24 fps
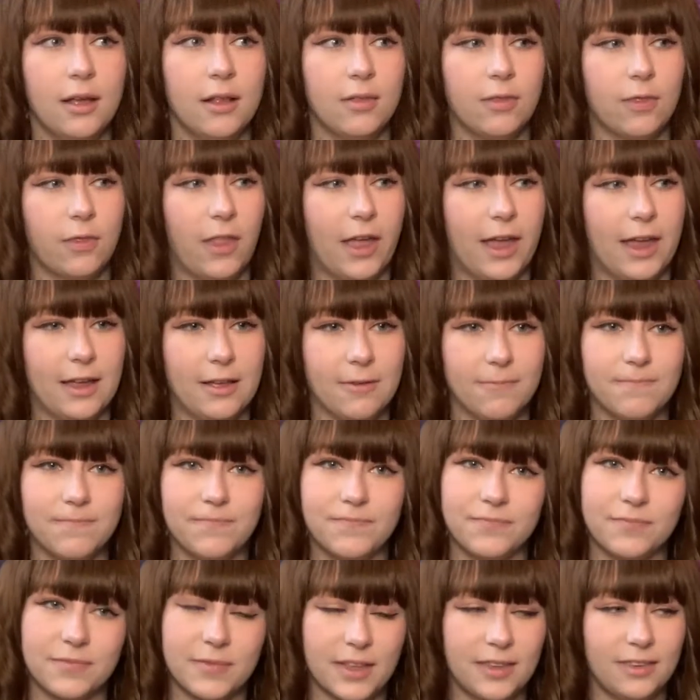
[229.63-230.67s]
like
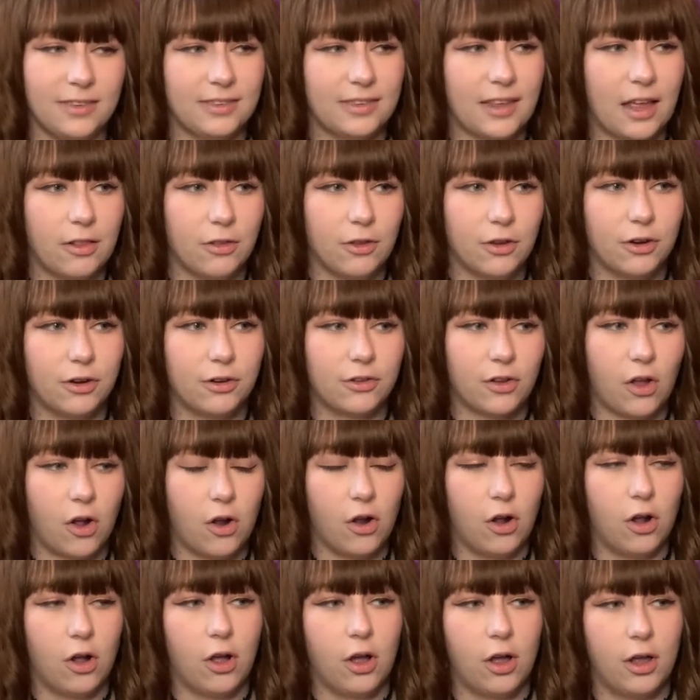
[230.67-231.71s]
sellers
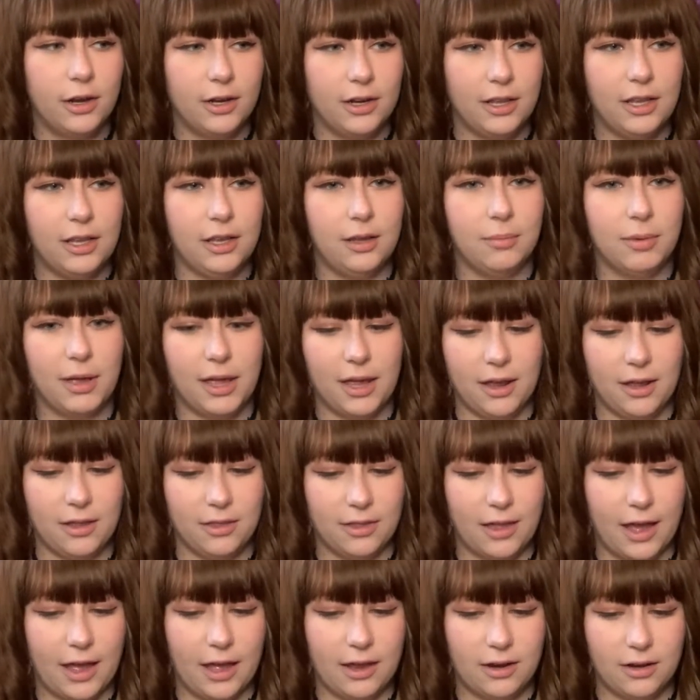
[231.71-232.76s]
on eBay
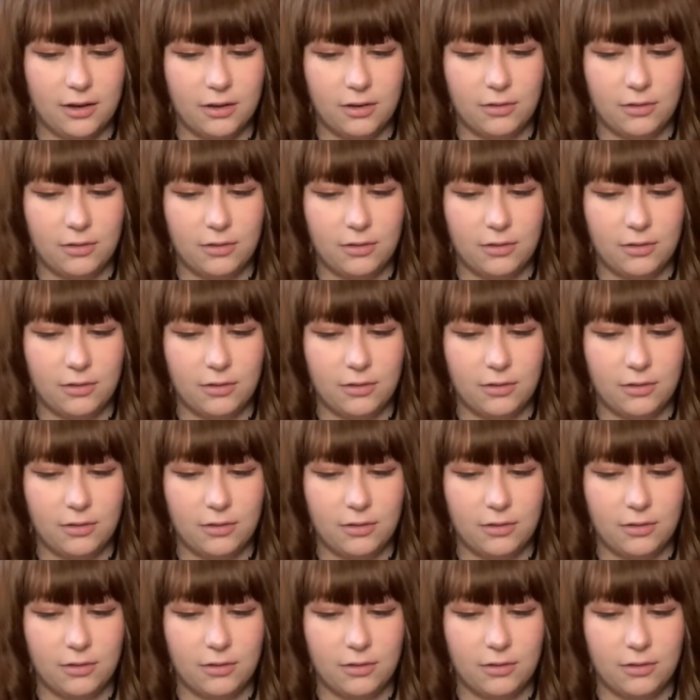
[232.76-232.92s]
that